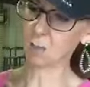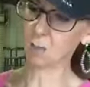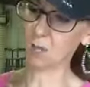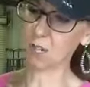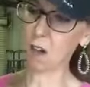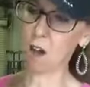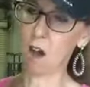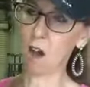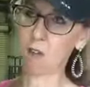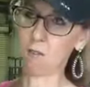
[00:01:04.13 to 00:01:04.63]
been
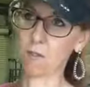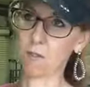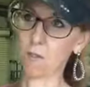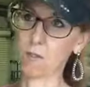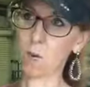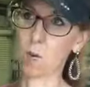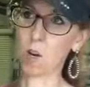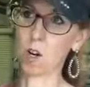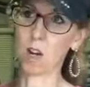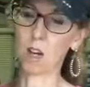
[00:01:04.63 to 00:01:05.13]
off
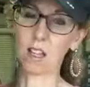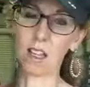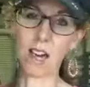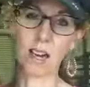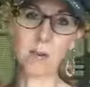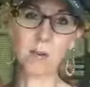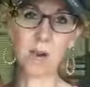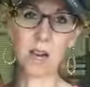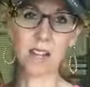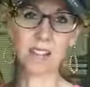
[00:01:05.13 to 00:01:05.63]
for a lot
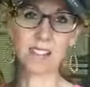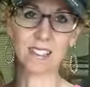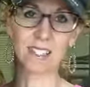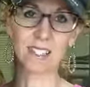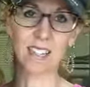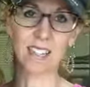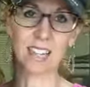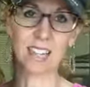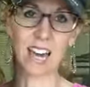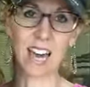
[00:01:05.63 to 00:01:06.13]
of months,
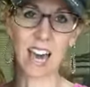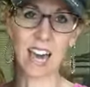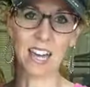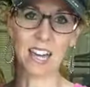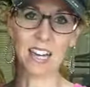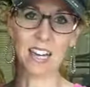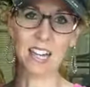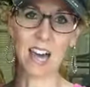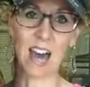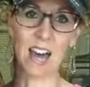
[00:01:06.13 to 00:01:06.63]
and
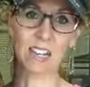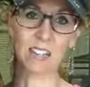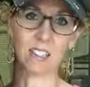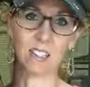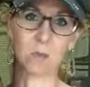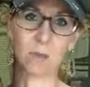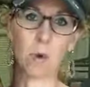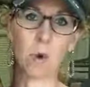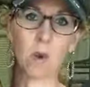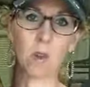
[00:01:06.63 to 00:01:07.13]
he has
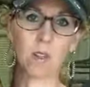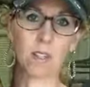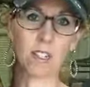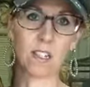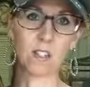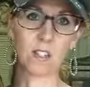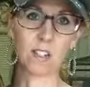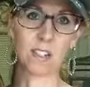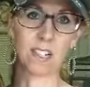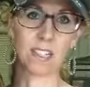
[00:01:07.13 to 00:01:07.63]
some old
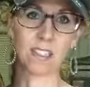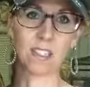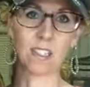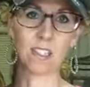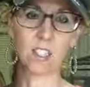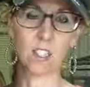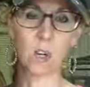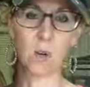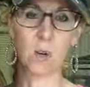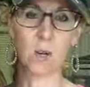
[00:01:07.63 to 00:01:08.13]
injuries, and
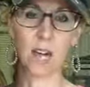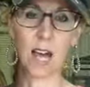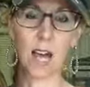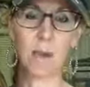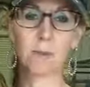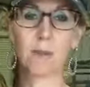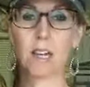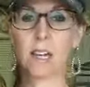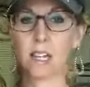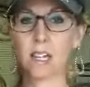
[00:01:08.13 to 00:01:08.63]
so when
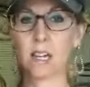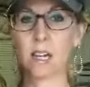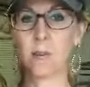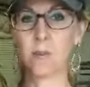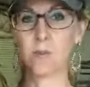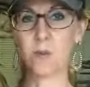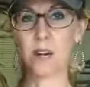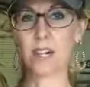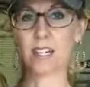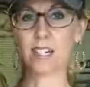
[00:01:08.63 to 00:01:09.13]
I'm getting
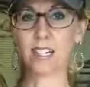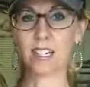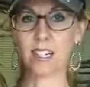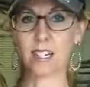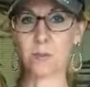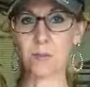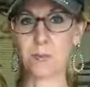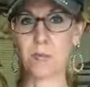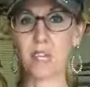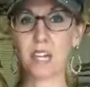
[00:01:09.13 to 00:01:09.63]
him ready to
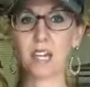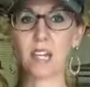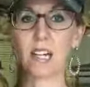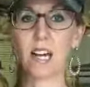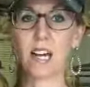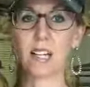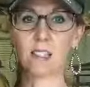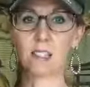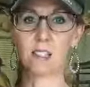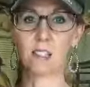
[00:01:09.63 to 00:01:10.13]
compete,
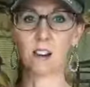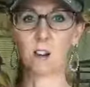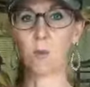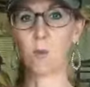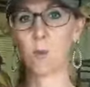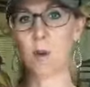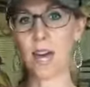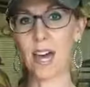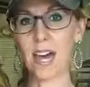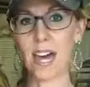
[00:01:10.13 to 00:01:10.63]
I start
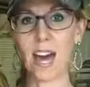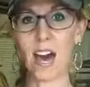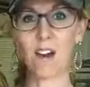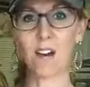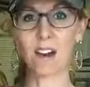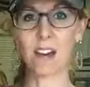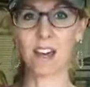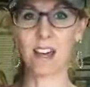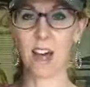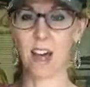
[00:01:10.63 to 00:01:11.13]
way
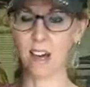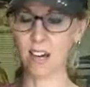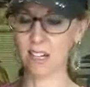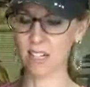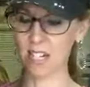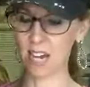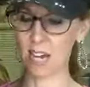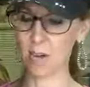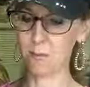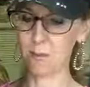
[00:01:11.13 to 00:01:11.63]
out ahead of
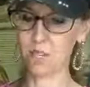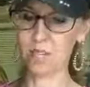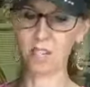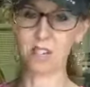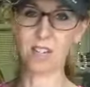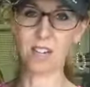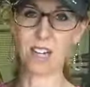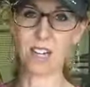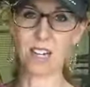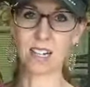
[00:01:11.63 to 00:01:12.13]
time in
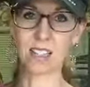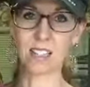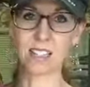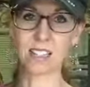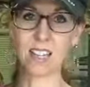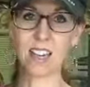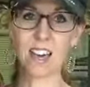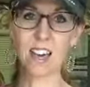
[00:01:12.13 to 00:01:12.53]
advance,